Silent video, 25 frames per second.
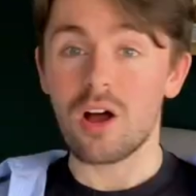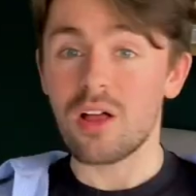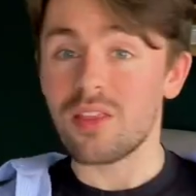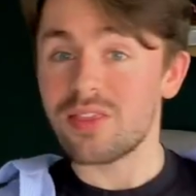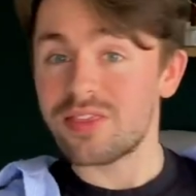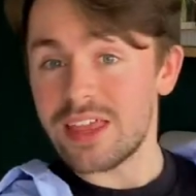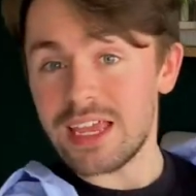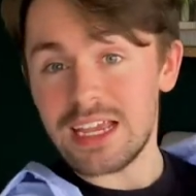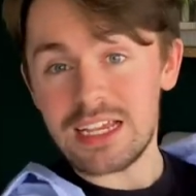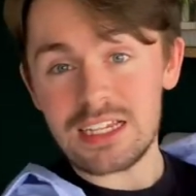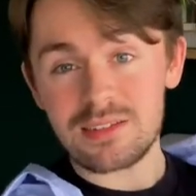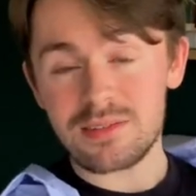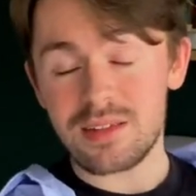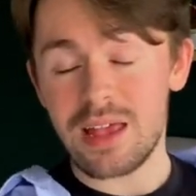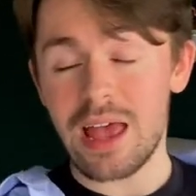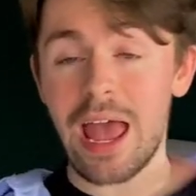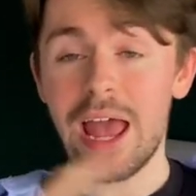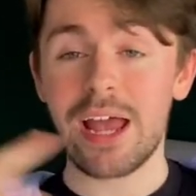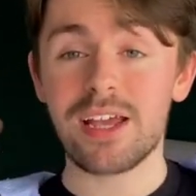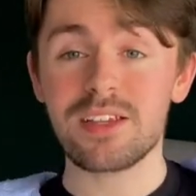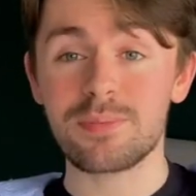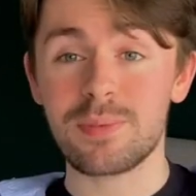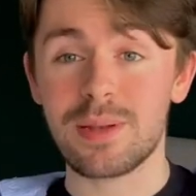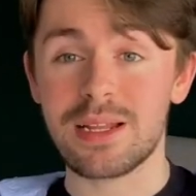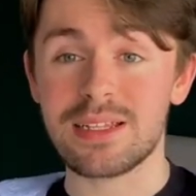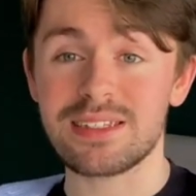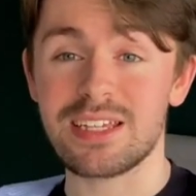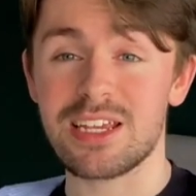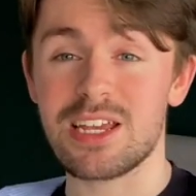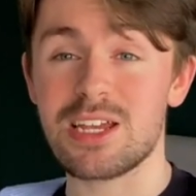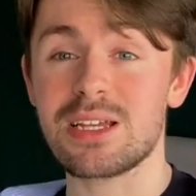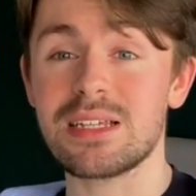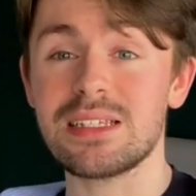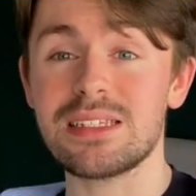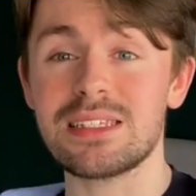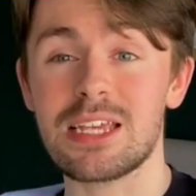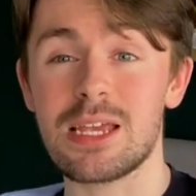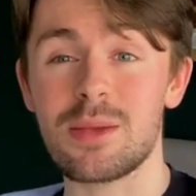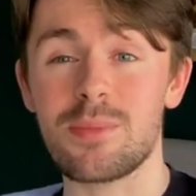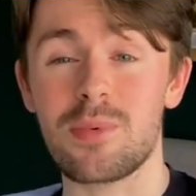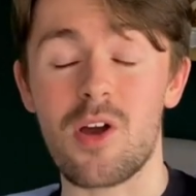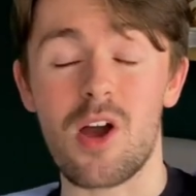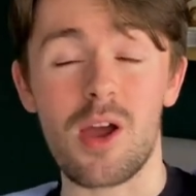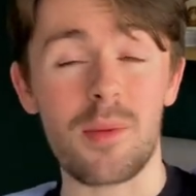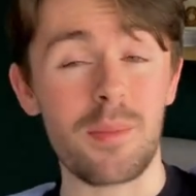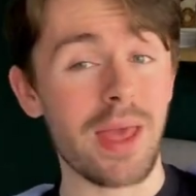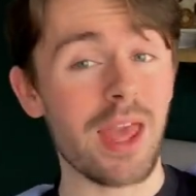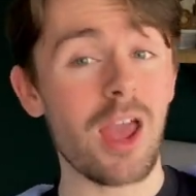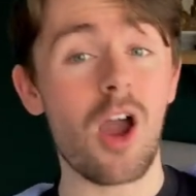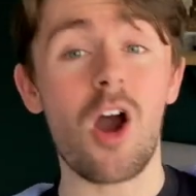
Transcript: These houseplants that you can see behind me,